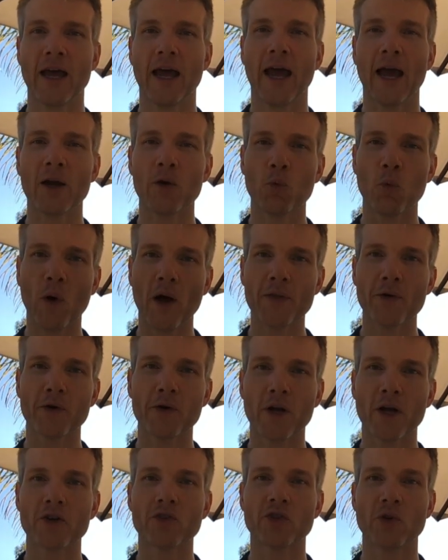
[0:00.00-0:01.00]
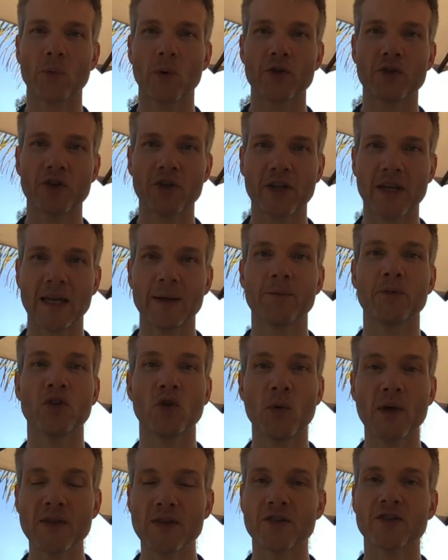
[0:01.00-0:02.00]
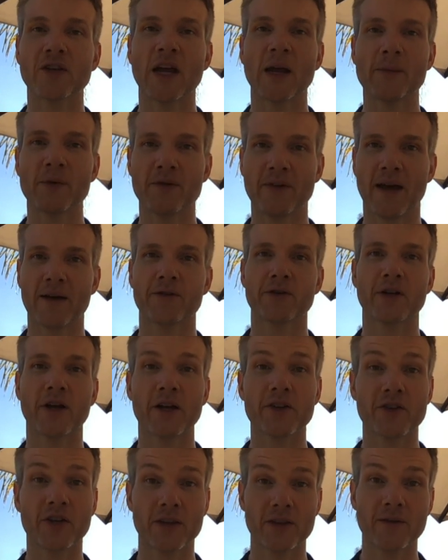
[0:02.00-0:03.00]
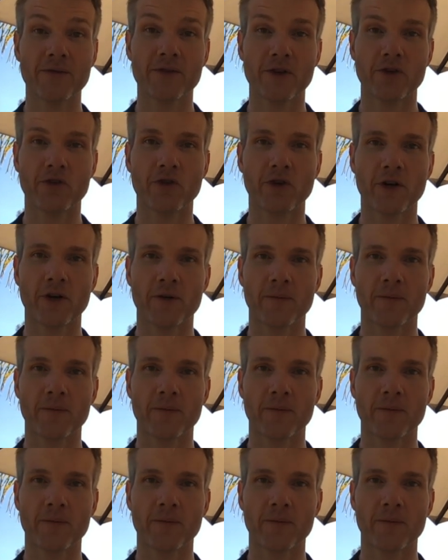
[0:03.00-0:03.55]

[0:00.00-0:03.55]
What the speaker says: and whether or not she wants to keep doing this type of advertising in the future.